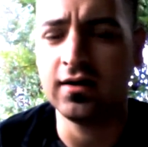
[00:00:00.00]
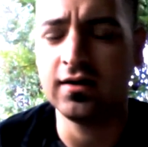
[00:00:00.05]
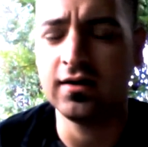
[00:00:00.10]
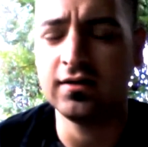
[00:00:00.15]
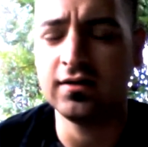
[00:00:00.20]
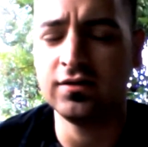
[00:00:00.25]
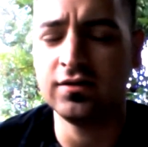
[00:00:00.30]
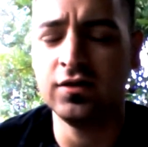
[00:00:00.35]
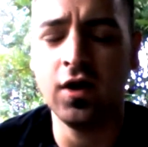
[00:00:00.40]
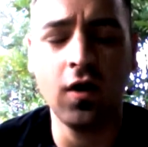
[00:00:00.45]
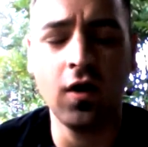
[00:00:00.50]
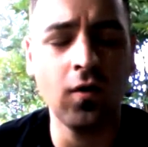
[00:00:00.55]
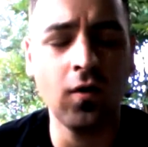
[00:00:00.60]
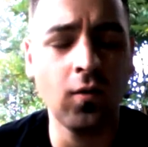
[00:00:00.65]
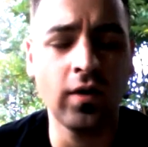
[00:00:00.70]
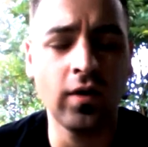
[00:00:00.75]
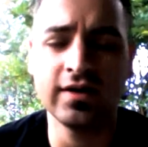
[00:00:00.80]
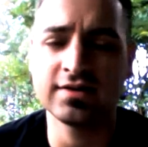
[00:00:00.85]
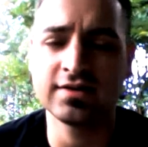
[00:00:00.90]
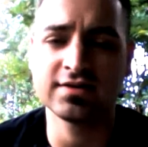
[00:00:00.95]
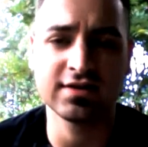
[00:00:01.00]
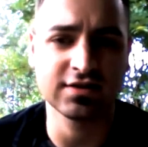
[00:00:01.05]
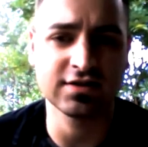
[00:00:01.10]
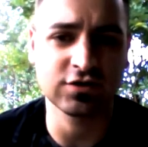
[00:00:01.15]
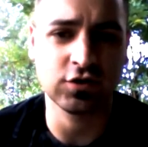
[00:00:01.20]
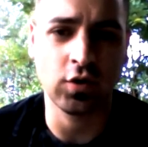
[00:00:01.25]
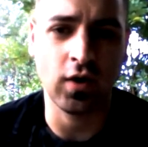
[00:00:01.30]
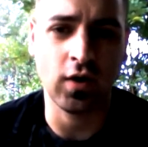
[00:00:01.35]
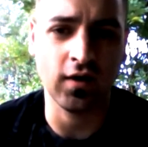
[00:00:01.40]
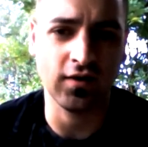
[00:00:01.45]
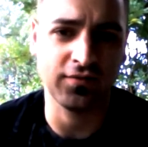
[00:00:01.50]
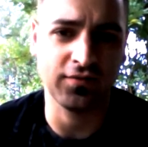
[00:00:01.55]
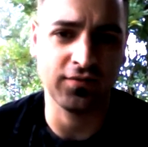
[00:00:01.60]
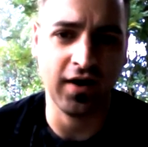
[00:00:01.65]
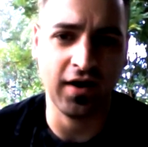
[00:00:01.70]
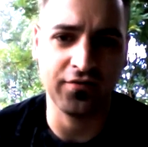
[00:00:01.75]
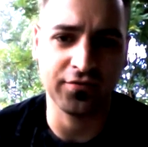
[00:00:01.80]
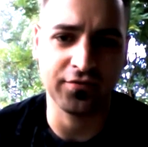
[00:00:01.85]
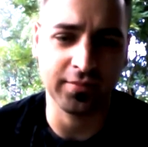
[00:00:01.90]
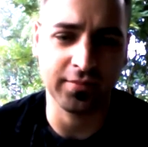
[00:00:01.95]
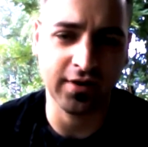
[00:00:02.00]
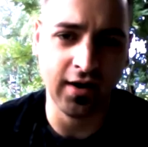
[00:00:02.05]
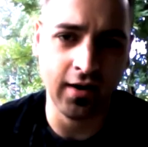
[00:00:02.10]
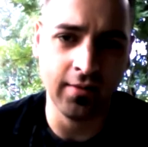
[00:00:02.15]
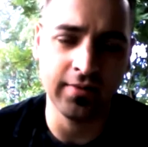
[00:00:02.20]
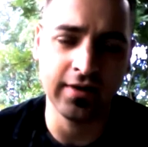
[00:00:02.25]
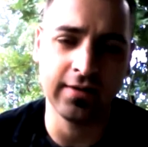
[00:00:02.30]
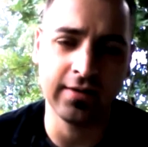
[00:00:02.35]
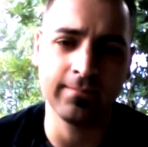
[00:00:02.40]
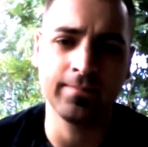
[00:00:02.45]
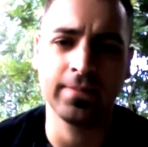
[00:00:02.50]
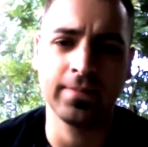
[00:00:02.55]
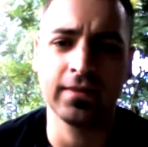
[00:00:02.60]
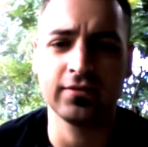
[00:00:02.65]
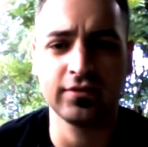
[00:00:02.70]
No one is disqualified from coming